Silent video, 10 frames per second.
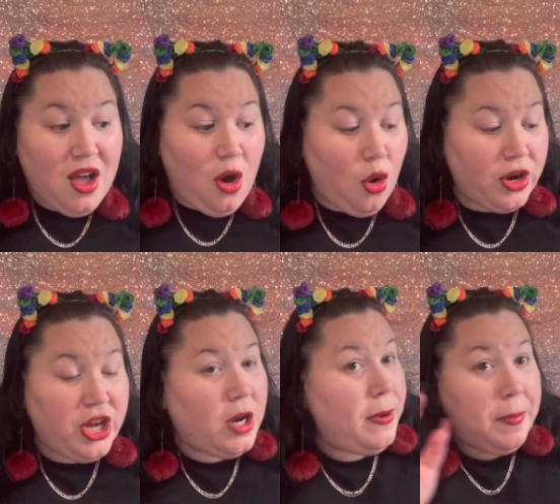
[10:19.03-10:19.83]
or he
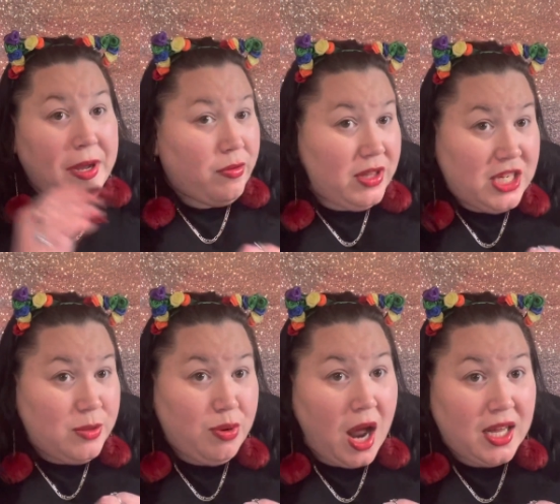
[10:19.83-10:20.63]
could have put Pink
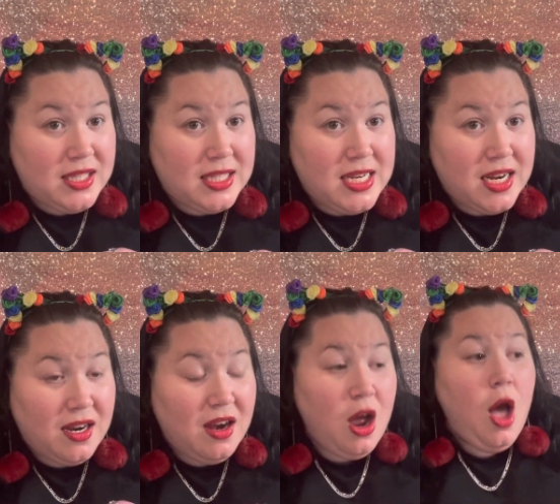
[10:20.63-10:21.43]
Religion products in
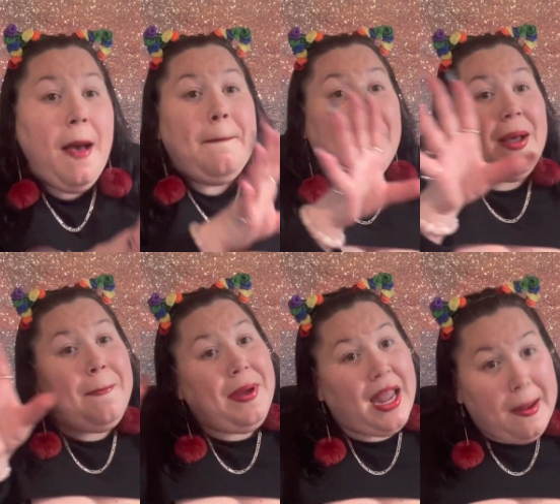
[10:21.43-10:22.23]
here.
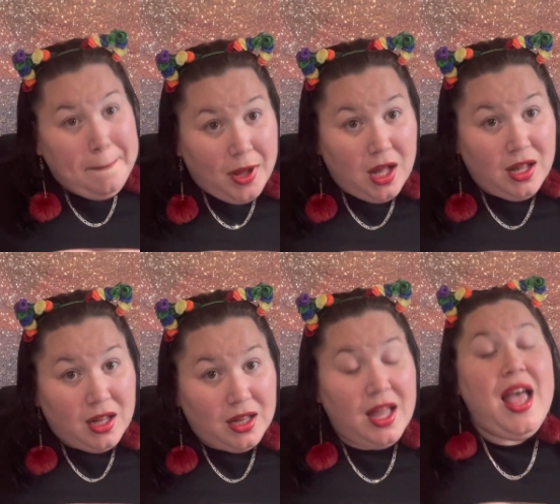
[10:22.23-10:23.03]
But
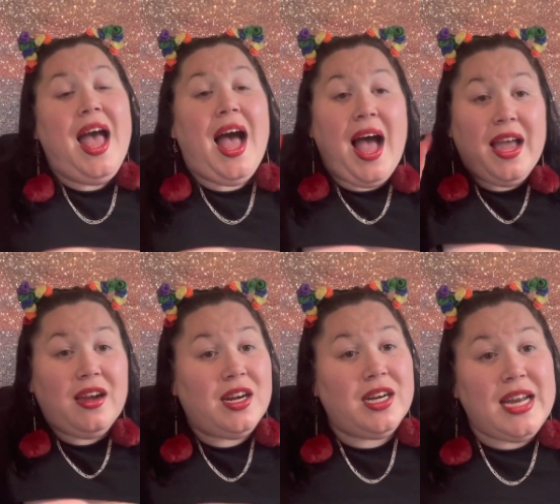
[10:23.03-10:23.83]
people, I
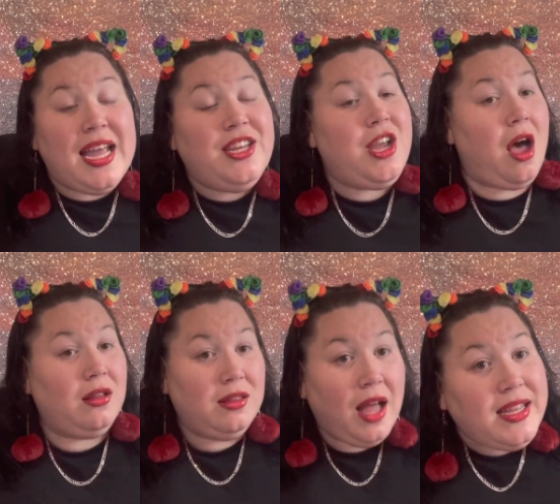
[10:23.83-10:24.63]
heard in y'all
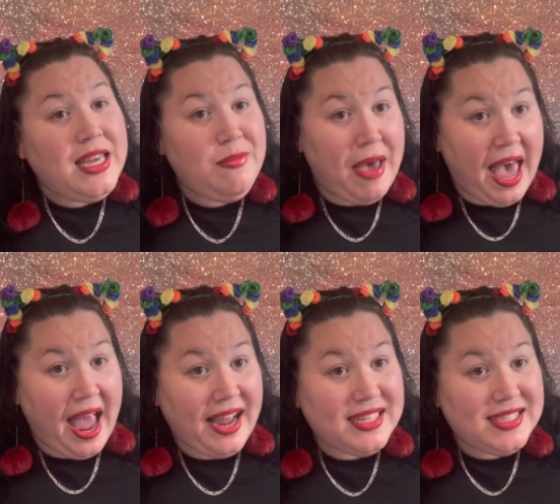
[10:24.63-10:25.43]
lucky
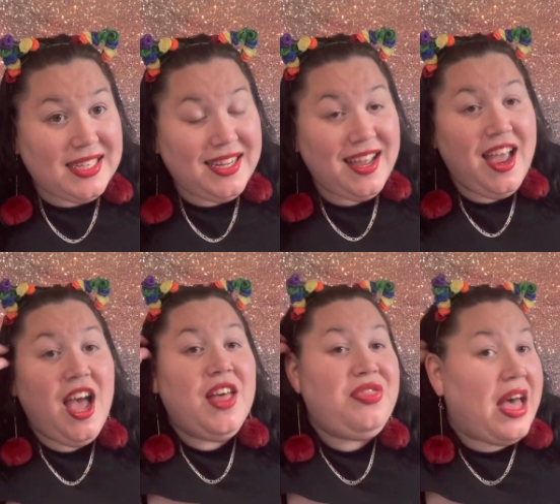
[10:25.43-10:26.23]
bags
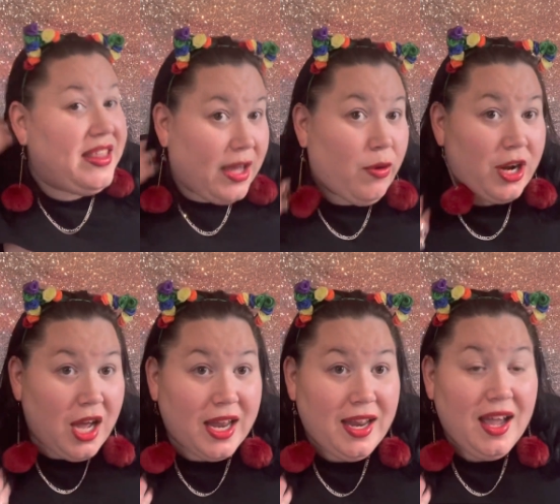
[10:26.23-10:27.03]
that they were
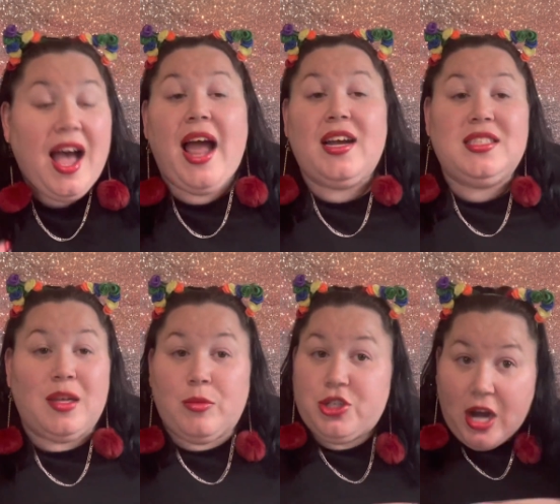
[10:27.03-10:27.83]
good. I heard
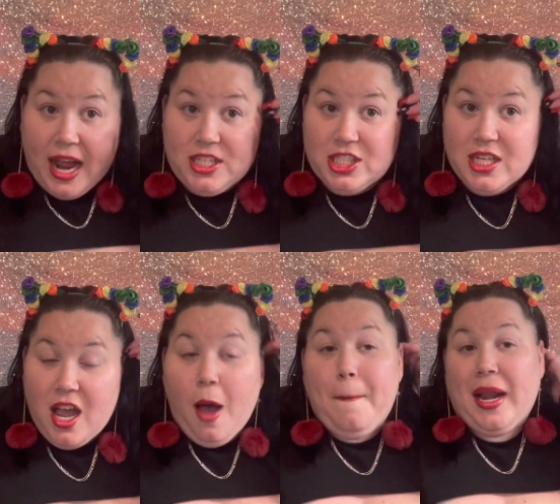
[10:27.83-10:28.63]
some were trash,
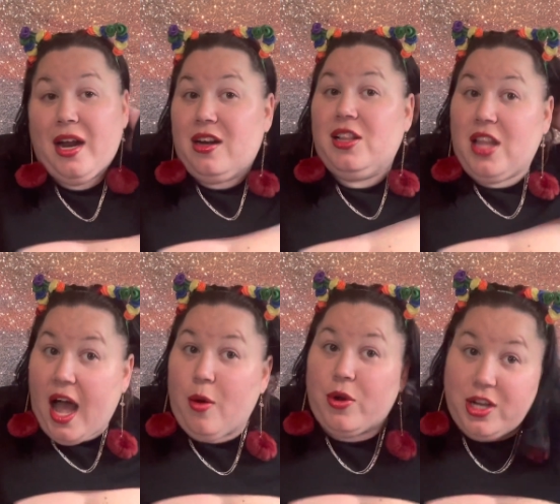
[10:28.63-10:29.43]
but I heard a
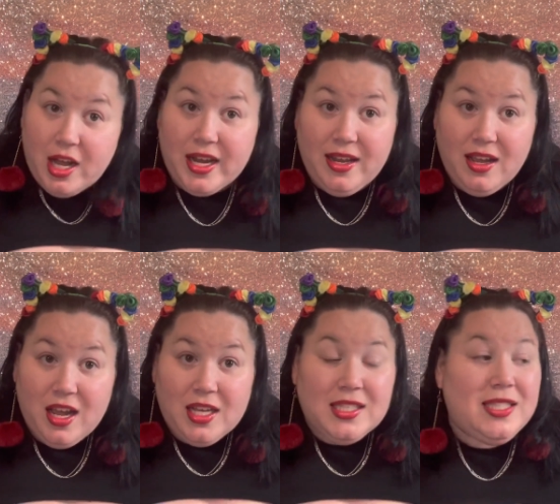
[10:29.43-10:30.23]
lot were good.
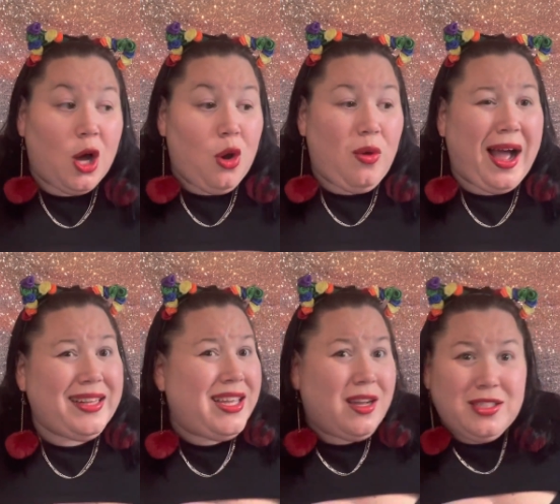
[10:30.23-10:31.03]
So I
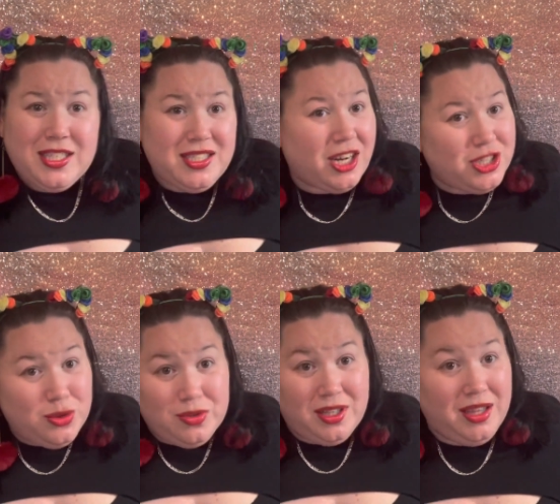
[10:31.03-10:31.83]
think I'll just start
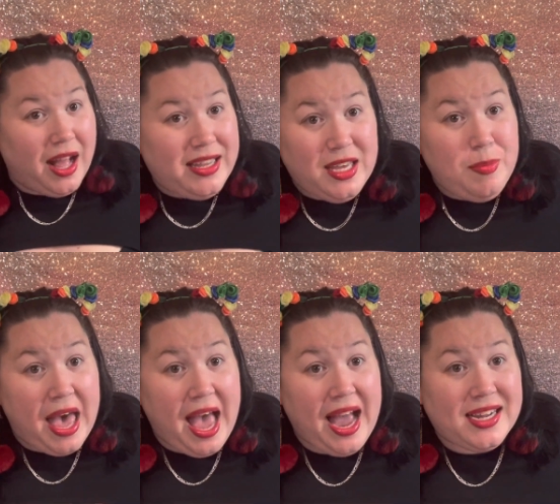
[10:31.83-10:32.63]
doing the lucky
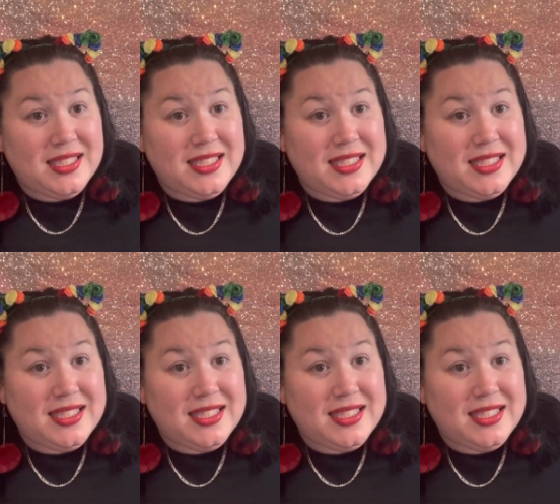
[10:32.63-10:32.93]
bags